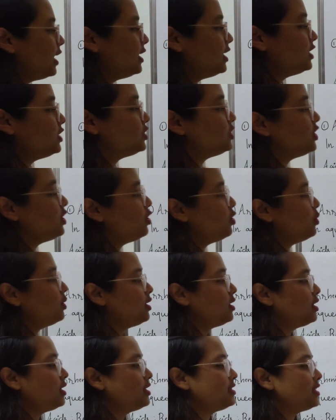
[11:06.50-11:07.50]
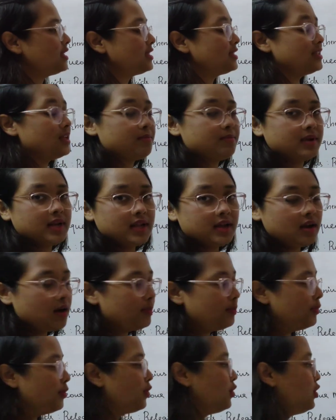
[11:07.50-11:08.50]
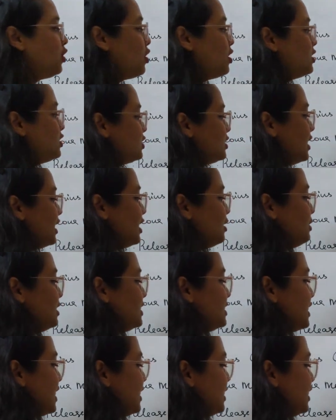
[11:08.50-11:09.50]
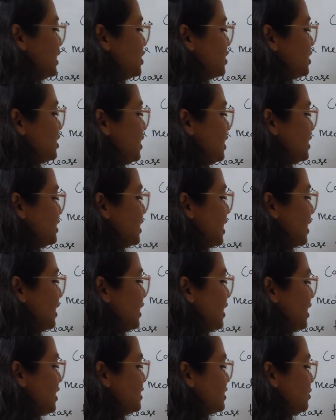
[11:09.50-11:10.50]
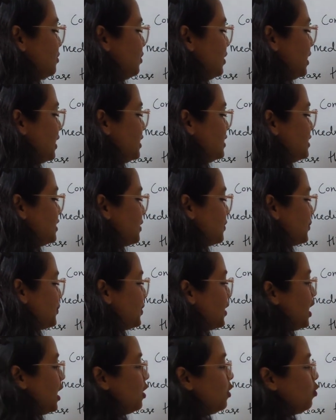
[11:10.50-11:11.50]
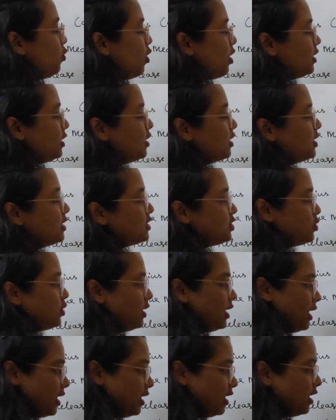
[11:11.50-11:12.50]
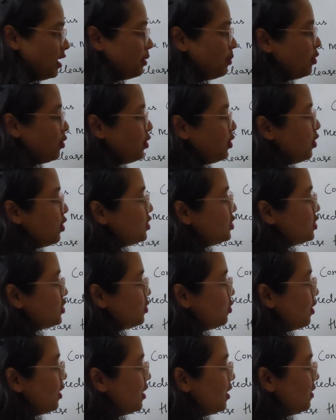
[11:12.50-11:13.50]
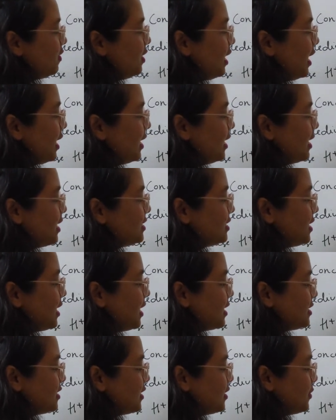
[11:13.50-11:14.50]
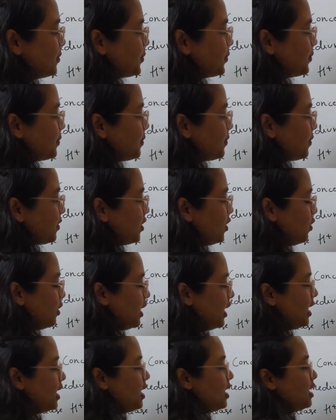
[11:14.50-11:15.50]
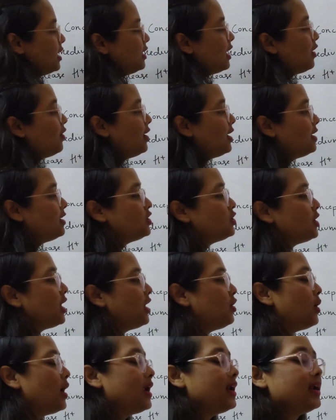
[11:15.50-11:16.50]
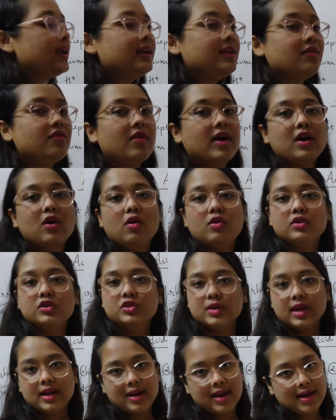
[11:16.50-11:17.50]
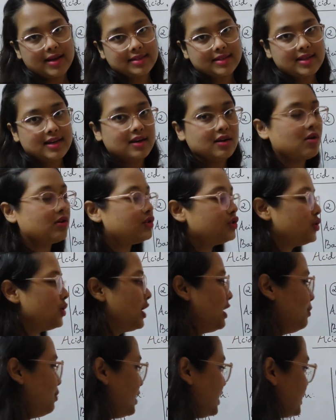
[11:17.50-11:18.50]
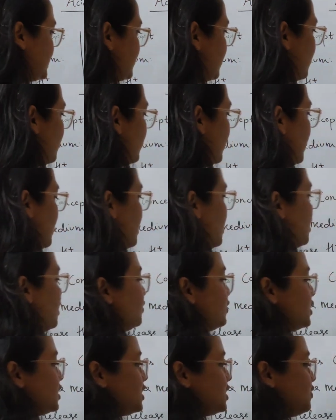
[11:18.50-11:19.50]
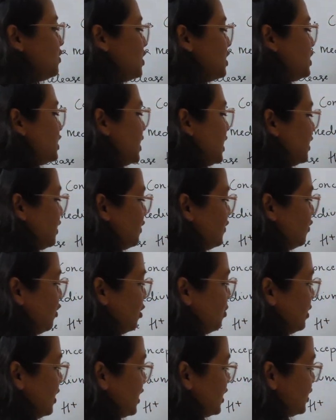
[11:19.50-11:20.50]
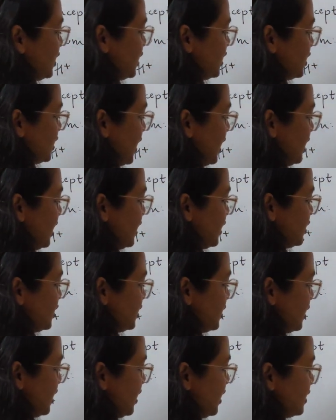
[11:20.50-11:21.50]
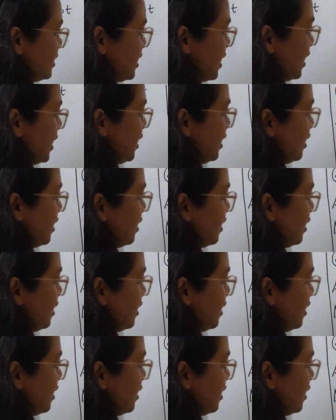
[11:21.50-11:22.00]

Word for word: NH3 over here is accepting a proton, so that means NH3 is acting as a base. Water is donating a proton, so water will act as an acid okay now let us try to identify conjugate acid and conjugate base okay first of all check the formula change nh3 is getting